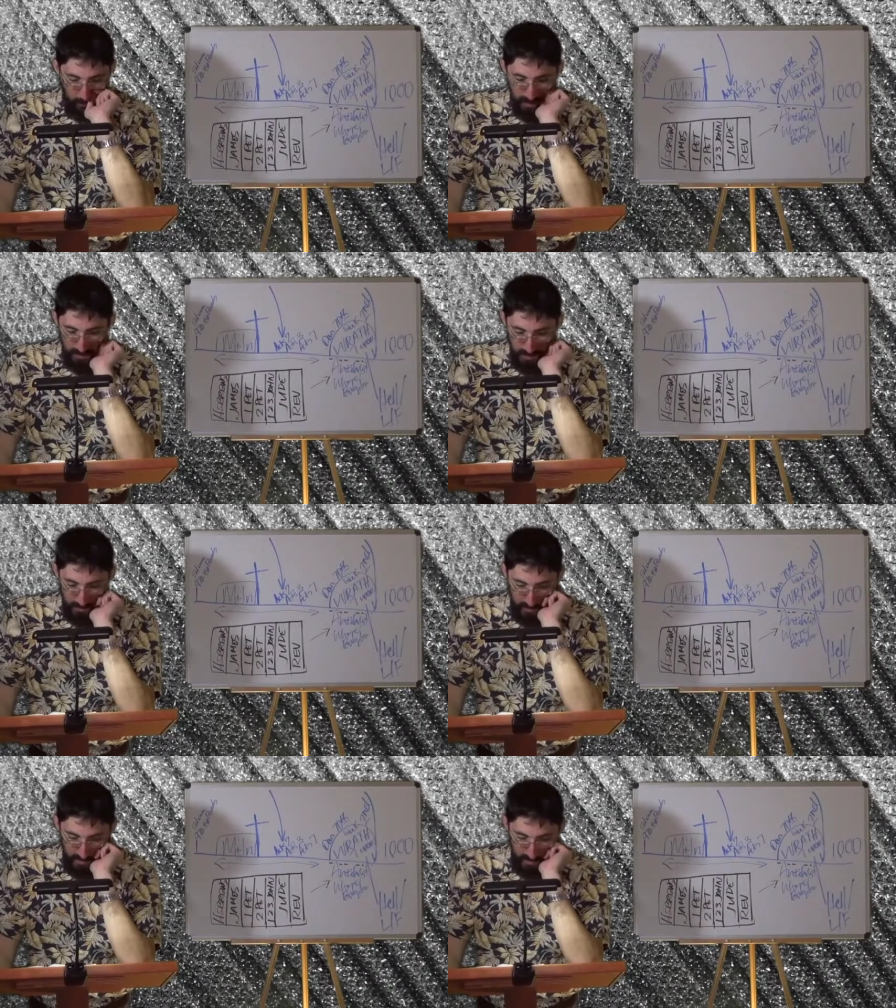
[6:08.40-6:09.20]
weary
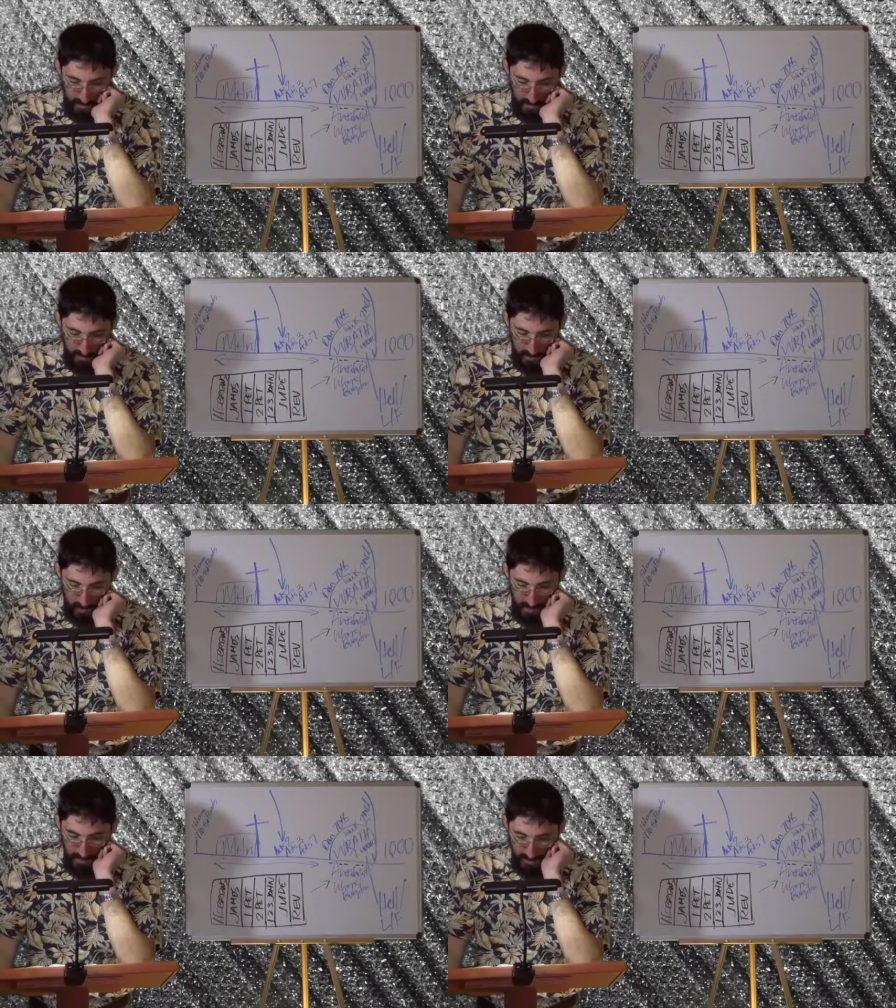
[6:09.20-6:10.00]
of thee and so
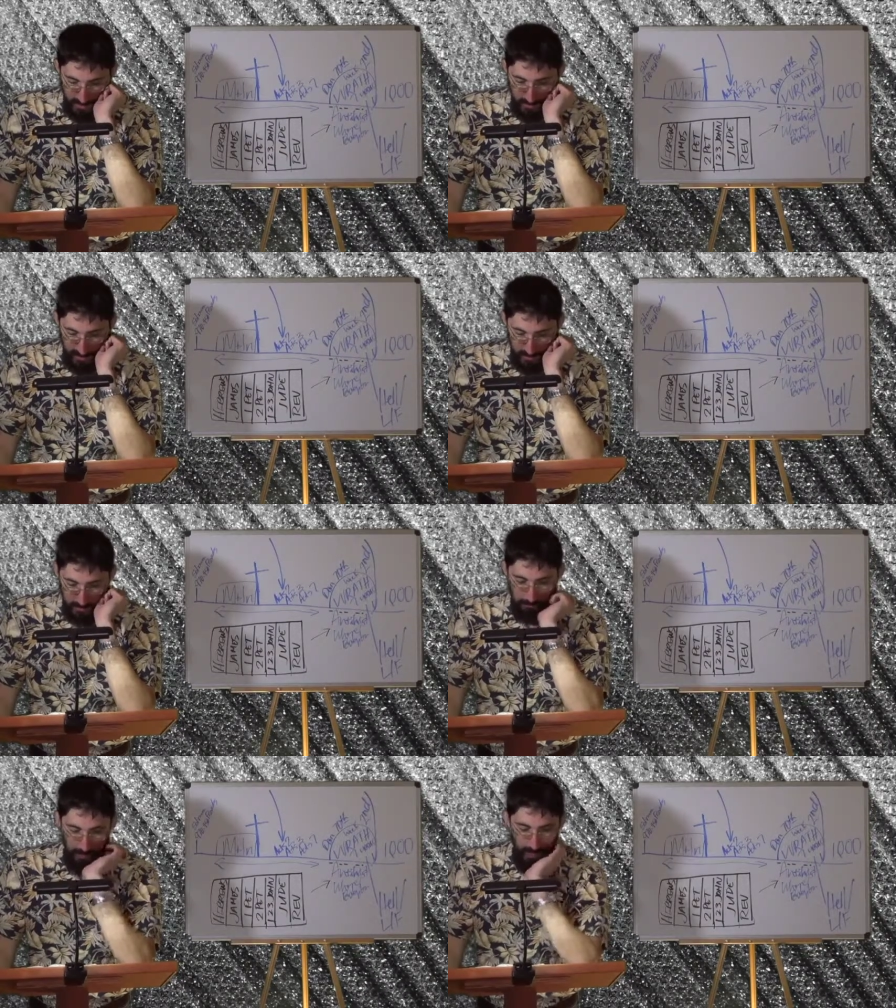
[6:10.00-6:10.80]
hate thee.
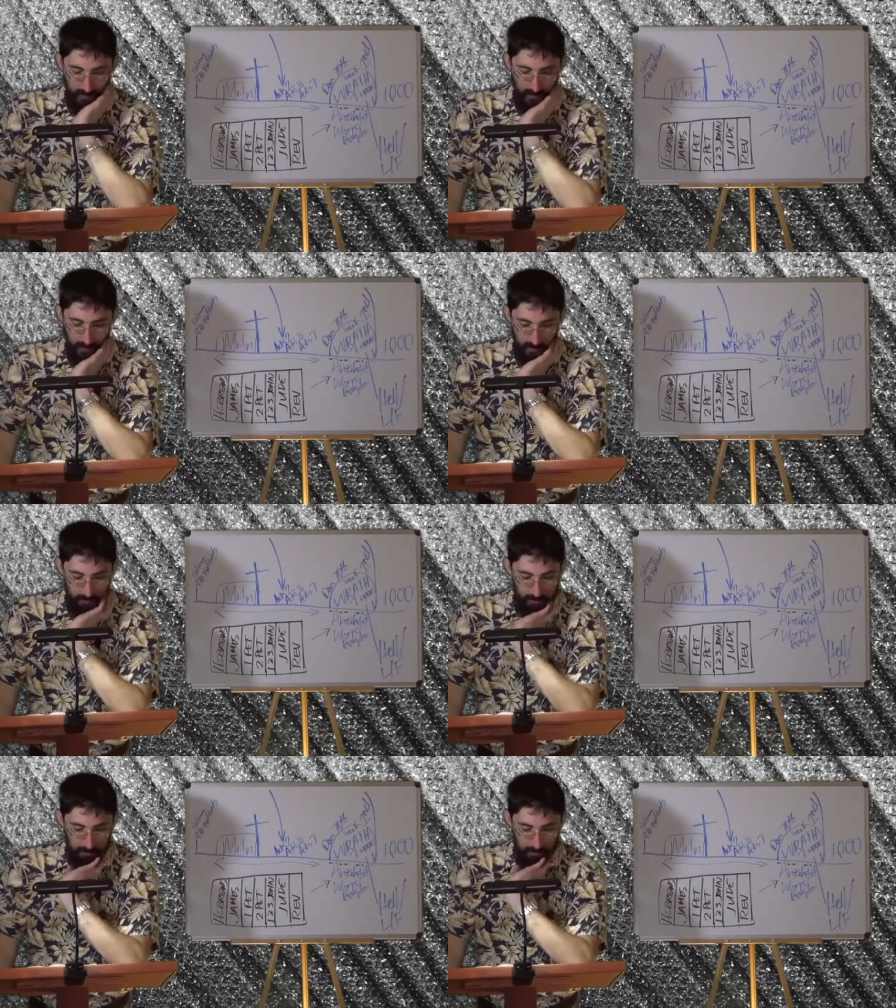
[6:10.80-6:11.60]
You're a pest.
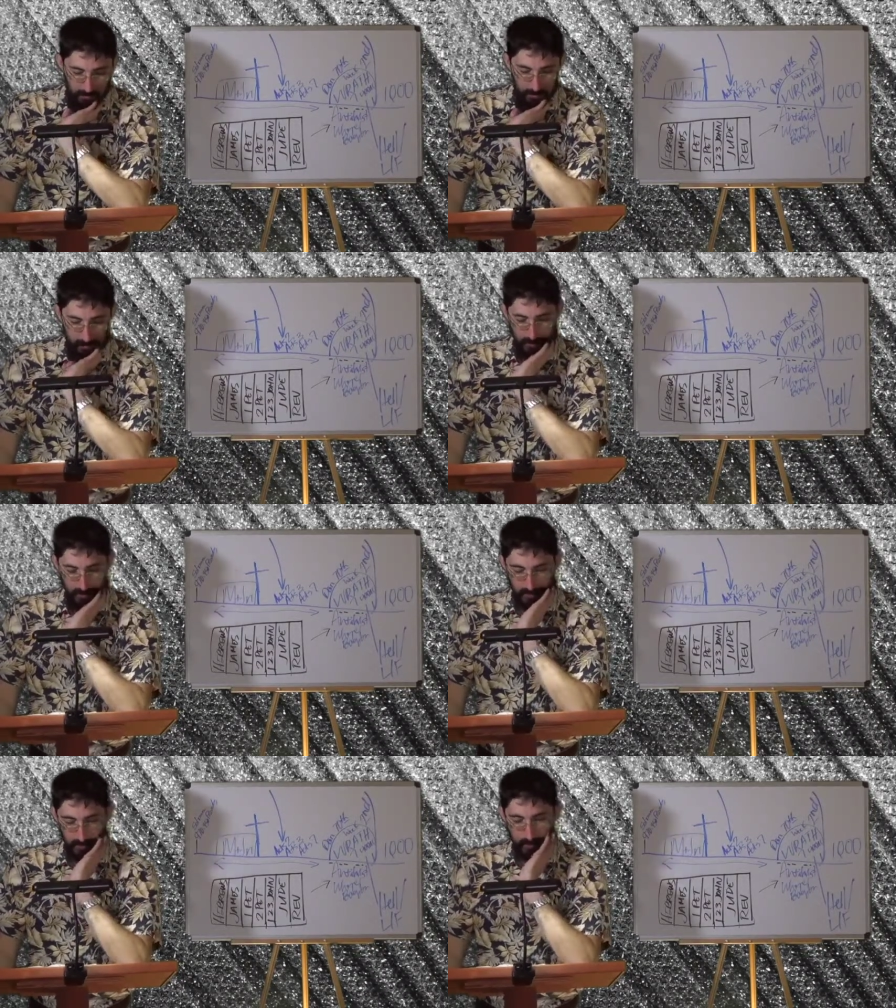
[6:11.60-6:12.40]
Stop coming over
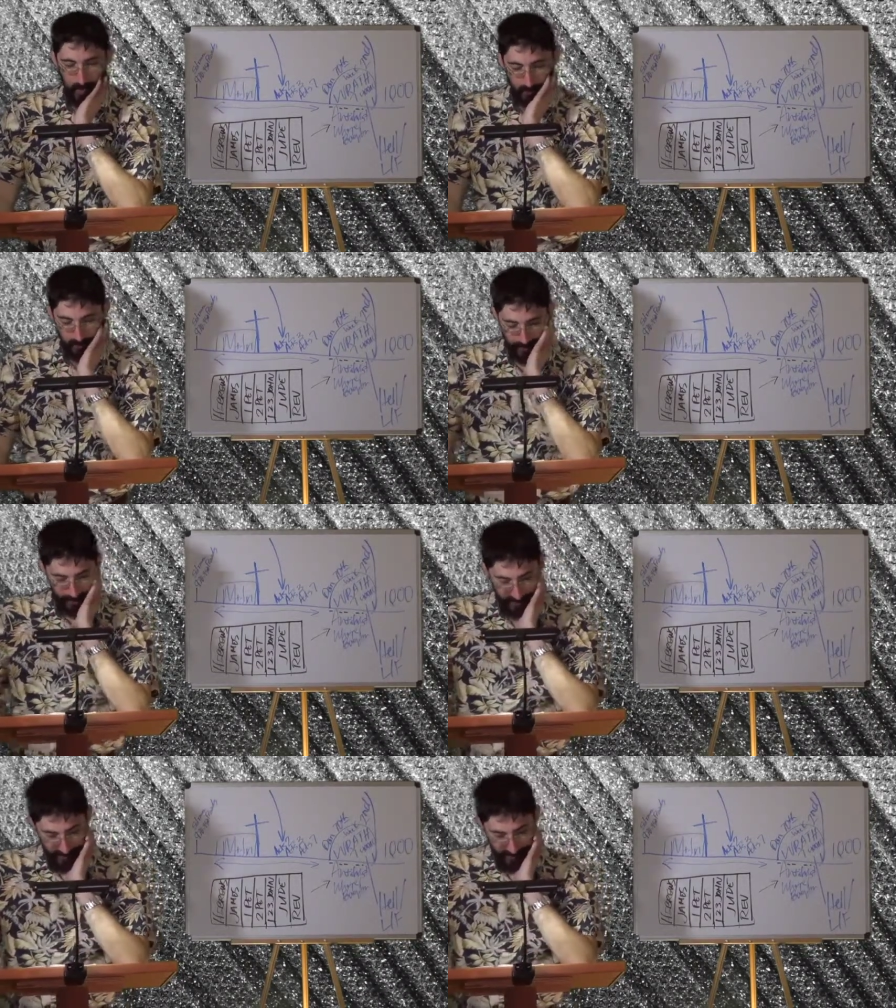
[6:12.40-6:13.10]
here so often.